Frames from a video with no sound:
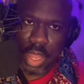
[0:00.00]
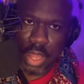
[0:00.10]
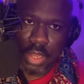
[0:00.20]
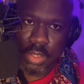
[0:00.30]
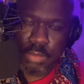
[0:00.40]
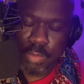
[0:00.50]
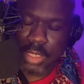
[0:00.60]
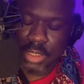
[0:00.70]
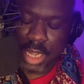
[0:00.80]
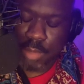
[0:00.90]
I lost my
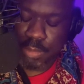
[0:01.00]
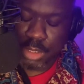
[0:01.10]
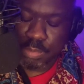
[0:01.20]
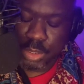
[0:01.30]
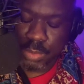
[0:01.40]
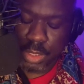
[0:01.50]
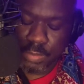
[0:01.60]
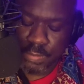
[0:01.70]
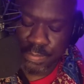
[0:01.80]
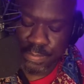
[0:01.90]
job, Miss Beulah.
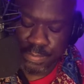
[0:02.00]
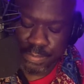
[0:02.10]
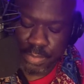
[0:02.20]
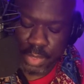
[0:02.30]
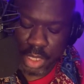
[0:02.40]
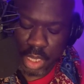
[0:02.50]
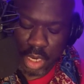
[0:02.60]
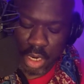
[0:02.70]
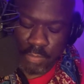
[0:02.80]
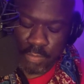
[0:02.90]

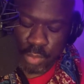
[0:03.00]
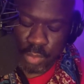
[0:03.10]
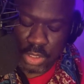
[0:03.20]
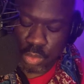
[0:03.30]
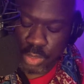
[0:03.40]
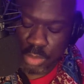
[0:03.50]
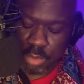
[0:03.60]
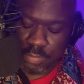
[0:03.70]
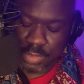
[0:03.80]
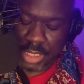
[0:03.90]
Her voice is a
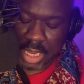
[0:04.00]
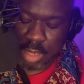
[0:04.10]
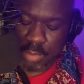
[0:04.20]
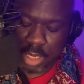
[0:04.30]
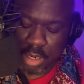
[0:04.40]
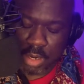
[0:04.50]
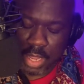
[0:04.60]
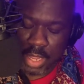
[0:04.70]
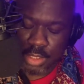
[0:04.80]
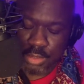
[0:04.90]
whisper of shame, and her
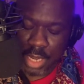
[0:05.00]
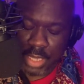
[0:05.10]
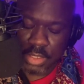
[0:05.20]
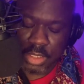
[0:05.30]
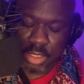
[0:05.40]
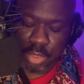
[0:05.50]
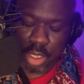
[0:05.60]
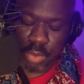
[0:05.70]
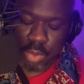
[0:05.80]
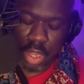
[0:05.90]
head tries to dip
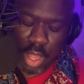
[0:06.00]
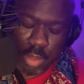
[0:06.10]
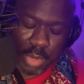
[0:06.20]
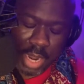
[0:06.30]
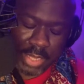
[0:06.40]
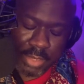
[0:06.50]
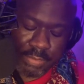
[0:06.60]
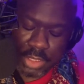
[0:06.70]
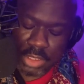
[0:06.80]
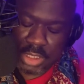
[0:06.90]
lower, but I
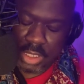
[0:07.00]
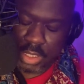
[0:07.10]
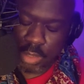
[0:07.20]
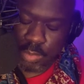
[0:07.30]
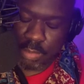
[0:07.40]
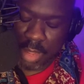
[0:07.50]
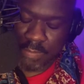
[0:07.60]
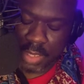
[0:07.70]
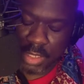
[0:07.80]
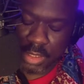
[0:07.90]
lift it gently with my
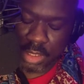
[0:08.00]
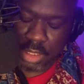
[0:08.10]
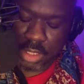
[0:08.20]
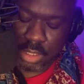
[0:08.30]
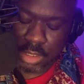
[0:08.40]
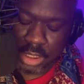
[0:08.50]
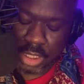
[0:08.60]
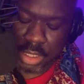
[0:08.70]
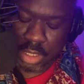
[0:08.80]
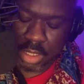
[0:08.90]
fingers under her
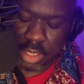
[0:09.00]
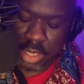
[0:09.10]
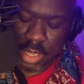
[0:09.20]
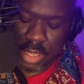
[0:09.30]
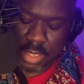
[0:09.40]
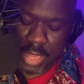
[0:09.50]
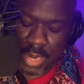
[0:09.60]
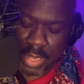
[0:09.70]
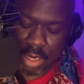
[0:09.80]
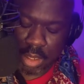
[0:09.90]
chin.
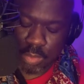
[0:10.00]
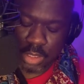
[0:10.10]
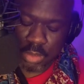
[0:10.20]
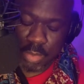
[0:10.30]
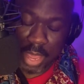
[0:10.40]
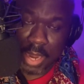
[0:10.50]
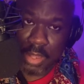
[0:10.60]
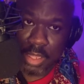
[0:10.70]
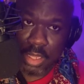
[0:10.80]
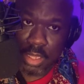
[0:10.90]
That ain't always a bad
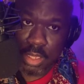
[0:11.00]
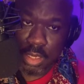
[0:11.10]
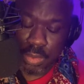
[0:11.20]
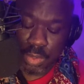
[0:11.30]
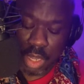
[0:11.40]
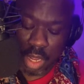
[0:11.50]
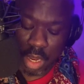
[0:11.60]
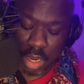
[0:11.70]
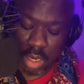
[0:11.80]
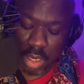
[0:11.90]
thing, you know, doll.